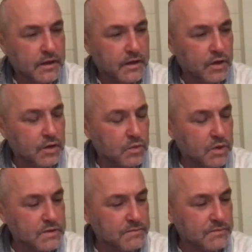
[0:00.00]
In other
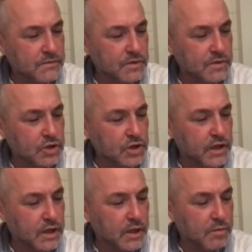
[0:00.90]
words, she
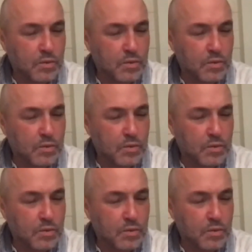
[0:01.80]
had like